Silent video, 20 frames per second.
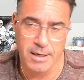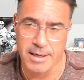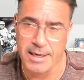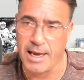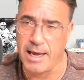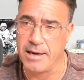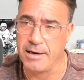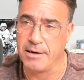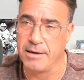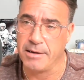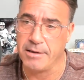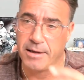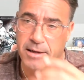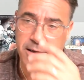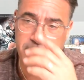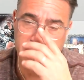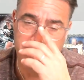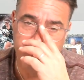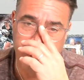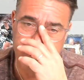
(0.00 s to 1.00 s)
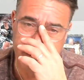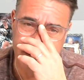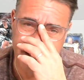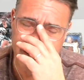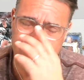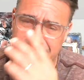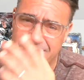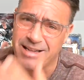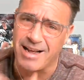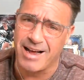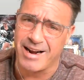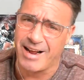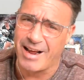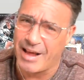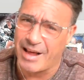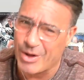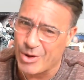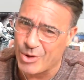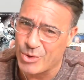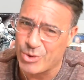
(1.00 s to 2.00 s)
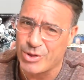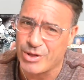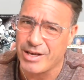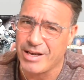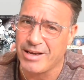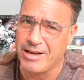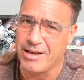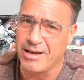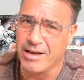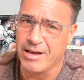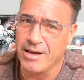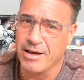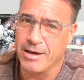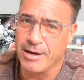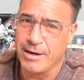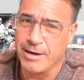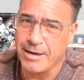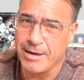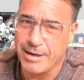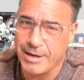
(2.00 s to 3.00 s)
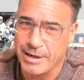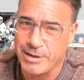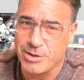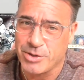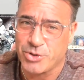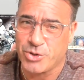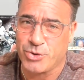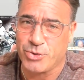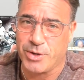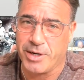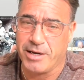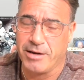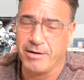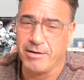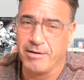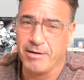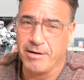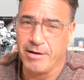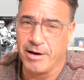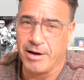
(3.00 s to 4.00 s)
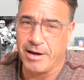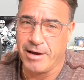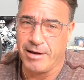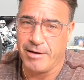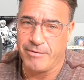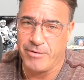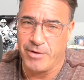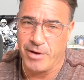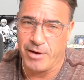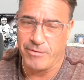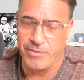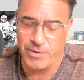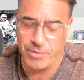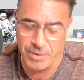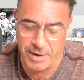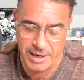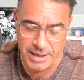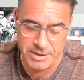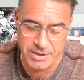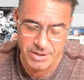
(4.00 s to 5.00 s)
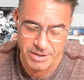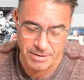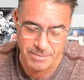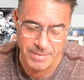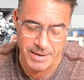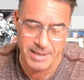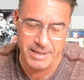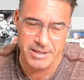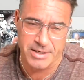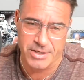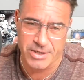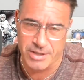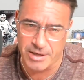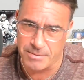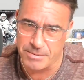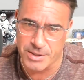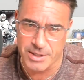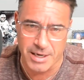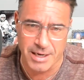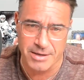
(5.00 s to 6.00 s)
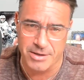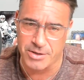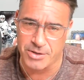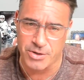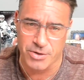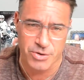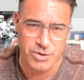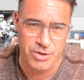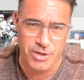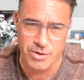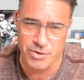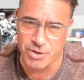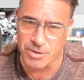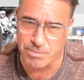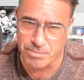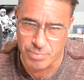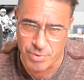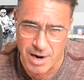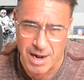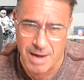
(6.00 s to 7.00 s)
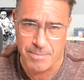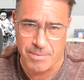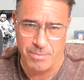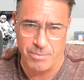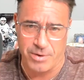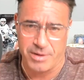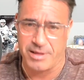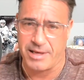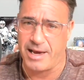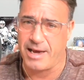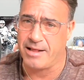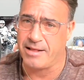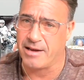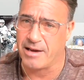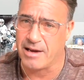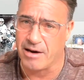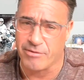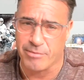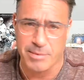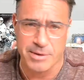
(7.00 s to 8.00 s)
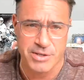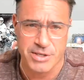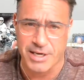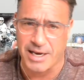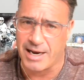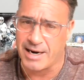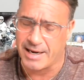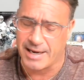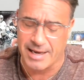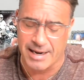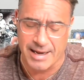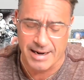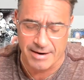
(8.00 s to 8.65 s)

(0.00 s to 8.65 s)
Again, that's not a healthy industry. If you need somebody to subsidize, there's a problem with that, and the government's got to get